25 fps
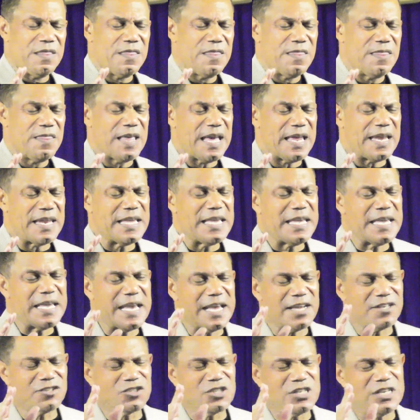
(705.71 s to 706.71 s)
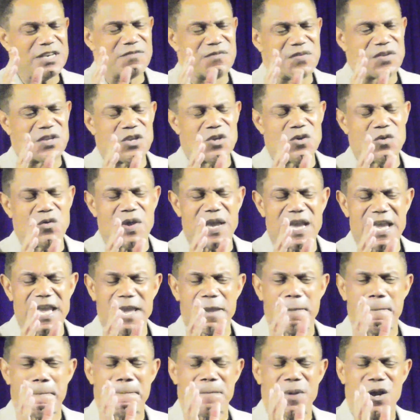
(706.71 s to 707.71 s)
that he has given you
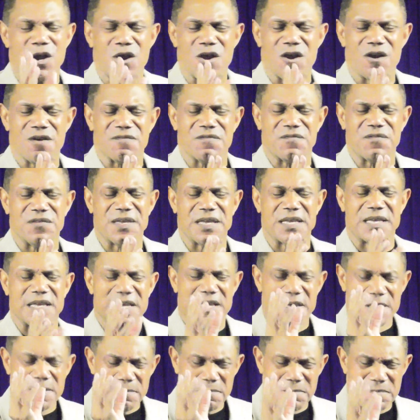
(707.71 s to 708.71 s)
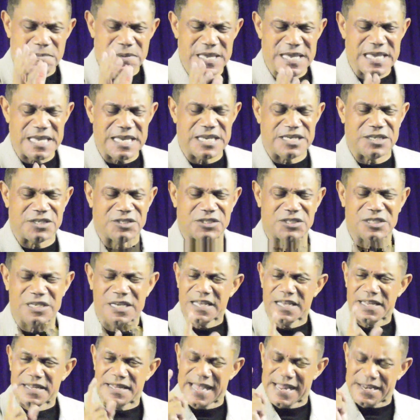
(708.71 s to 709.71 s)
a perfect peace. Peace
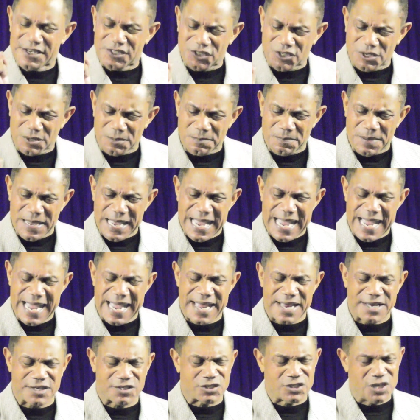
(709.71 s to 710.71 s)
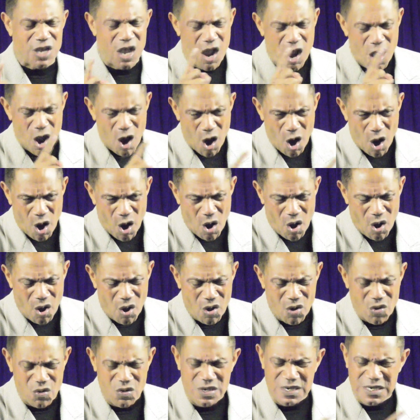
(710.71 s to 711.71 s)
that surpasses
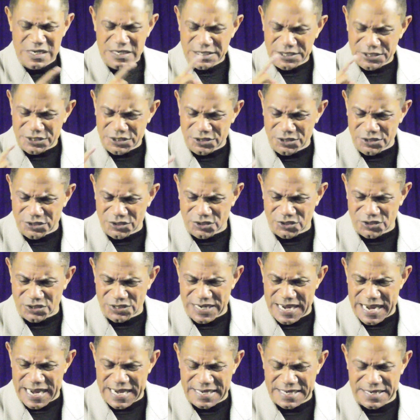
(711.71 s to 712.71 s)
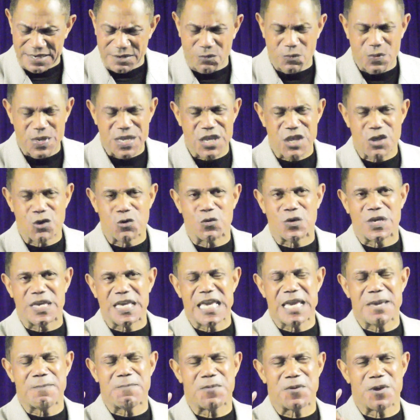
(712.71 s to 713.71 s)
all understanding when you
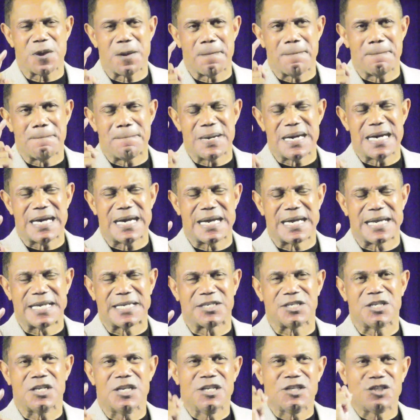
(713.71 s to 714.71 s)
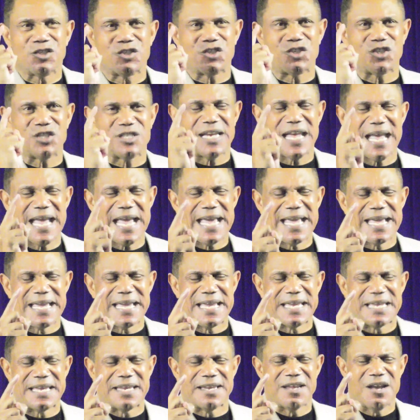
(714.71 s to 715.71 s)
keep your mind
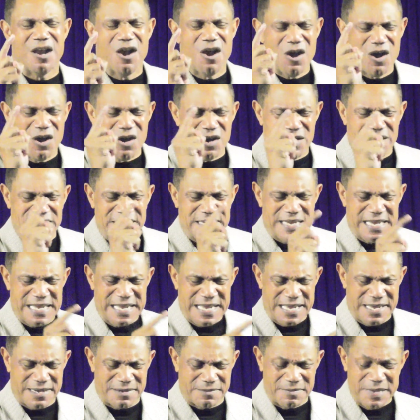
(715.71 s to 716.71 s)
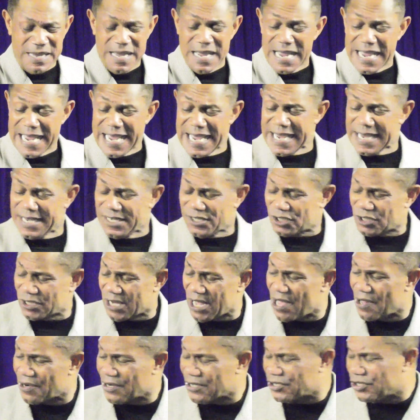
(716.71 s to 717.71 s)
stayed on him. He has
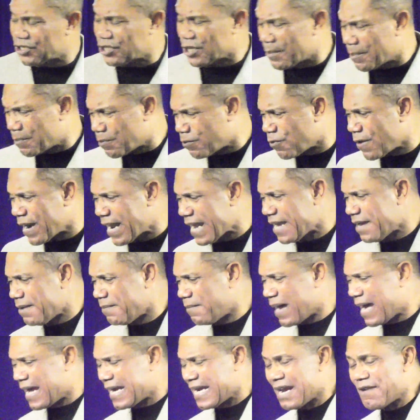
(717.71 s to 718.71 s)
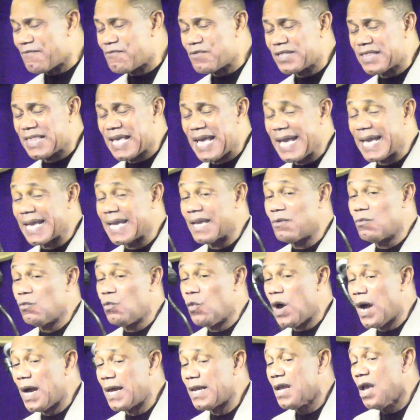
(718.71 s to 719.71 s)
taught us to pray about everything and
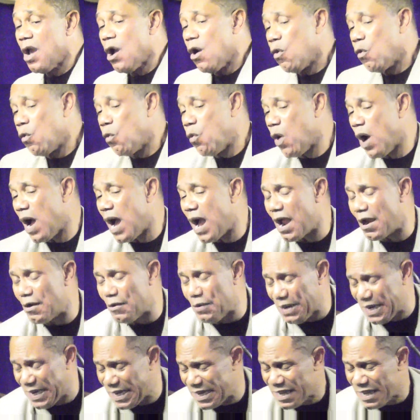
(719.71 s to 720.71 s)
what? Worry